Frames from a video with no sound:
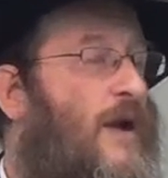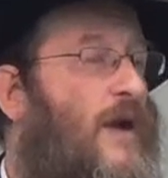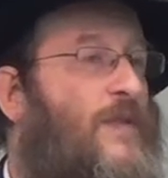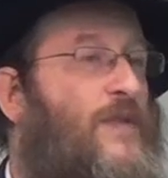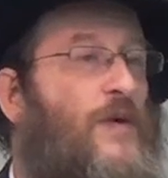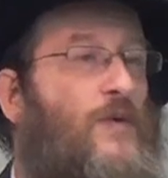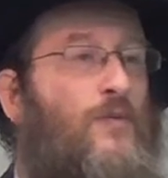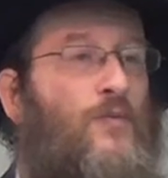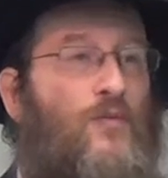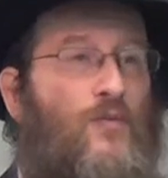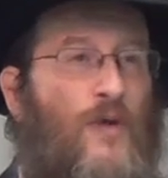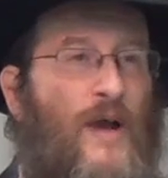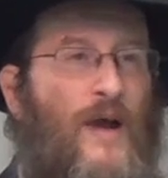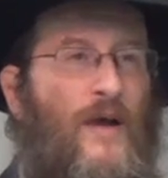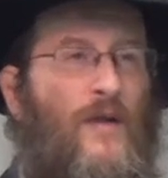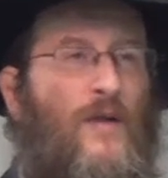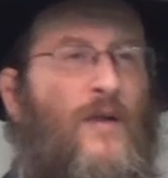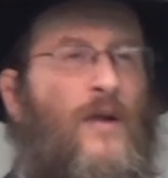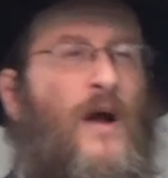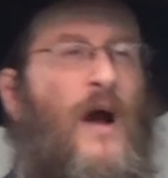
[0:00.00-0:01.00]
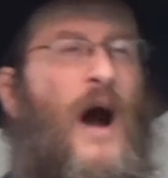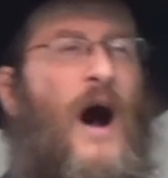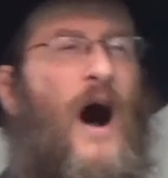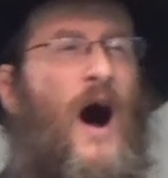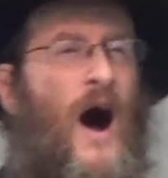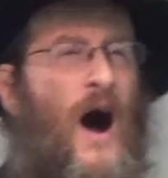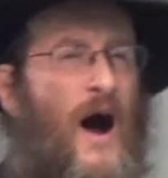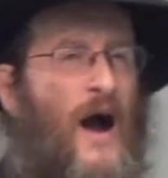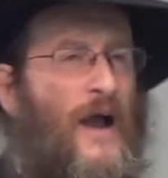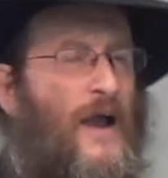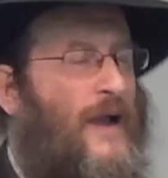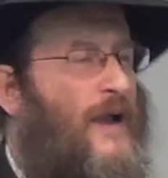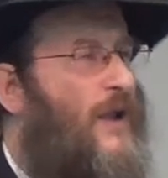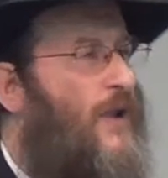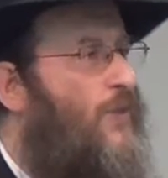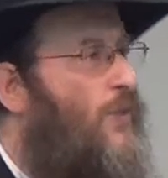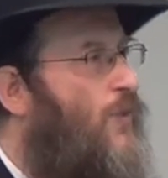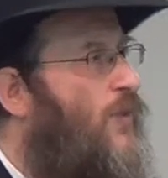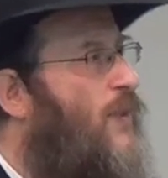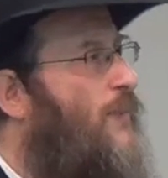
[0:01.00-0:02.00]
The real high
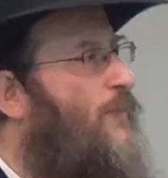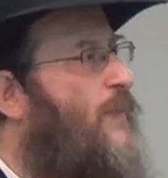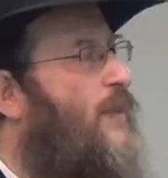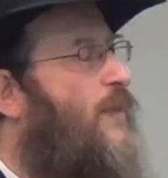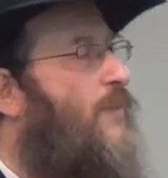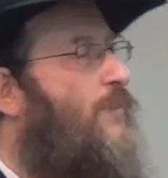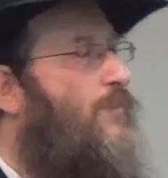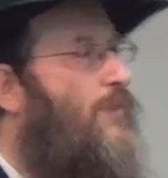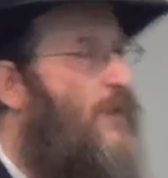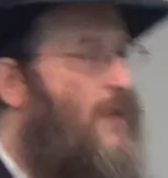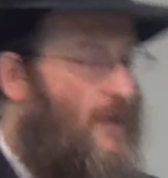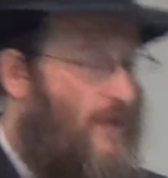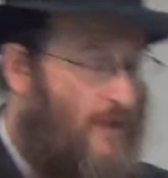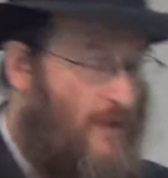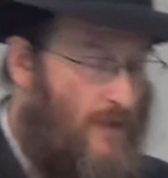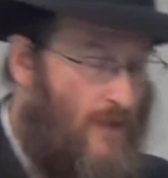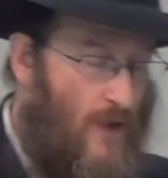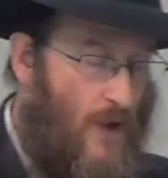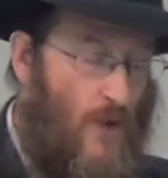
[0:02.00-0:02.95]
can only be completed